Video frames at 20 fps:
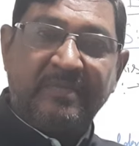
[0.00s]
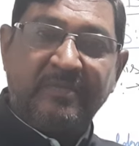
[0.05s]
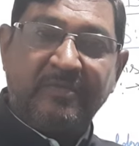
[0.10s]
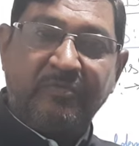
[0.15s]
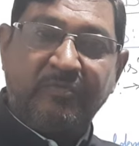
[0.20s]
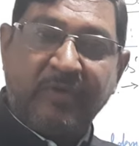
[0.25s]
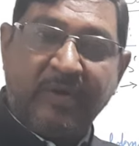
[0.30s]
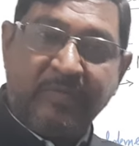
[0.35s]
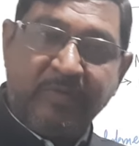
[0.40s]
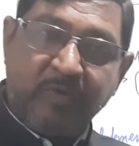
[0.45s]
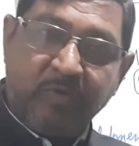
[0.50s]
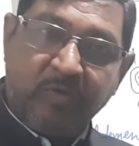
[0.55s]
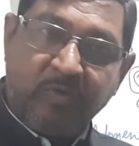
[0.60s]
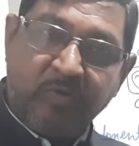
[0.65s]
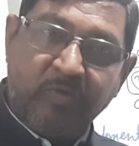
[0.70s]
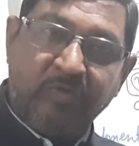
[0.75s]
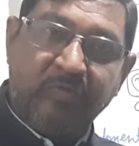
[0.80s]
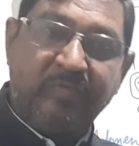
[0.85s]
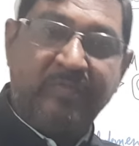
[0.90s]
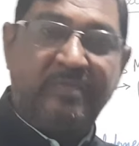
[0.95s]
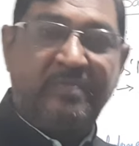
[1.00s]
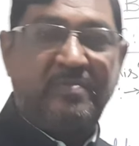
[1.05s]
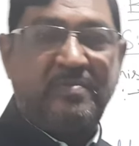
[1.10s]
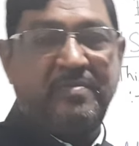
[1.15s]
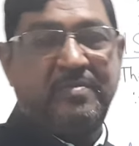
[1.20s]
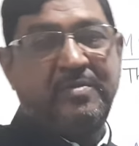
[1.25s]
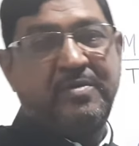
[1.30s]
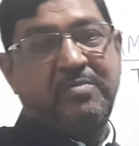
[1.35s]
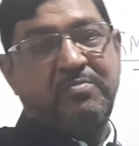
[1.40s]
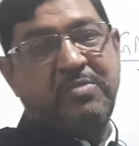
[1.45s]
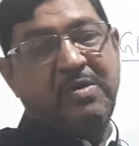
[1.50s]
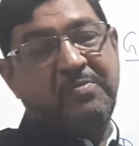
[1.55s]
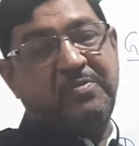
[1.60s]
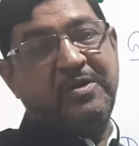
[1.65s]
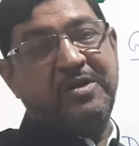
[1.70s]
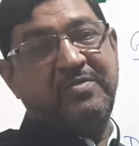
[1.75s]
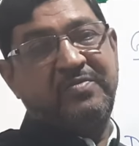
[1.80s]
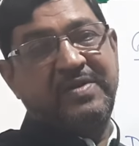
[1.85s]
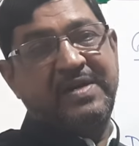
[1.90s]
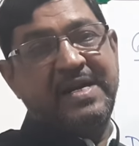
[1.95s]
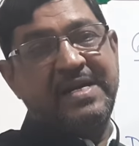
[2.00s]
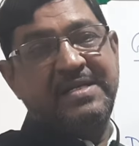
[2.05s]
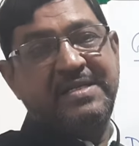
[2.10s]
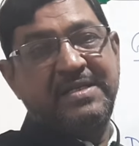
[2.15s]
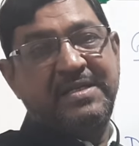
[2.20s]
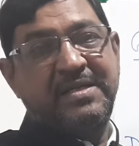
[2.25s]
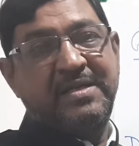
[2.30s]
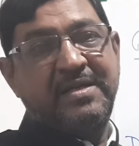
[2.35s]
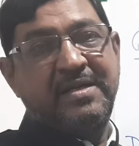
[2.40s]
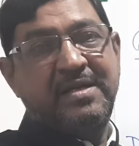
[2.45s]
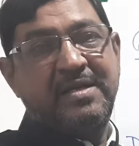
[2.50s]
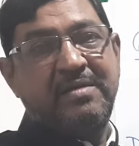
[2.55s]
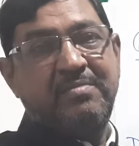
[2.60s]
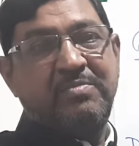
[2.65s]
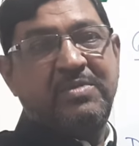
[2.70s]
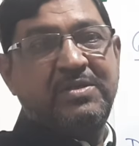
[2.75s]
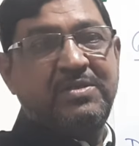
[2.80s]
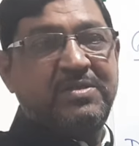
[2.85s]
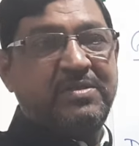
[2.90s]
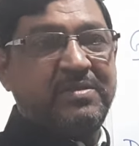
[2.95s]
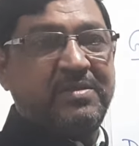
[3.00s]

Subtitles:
from your own popular variety. But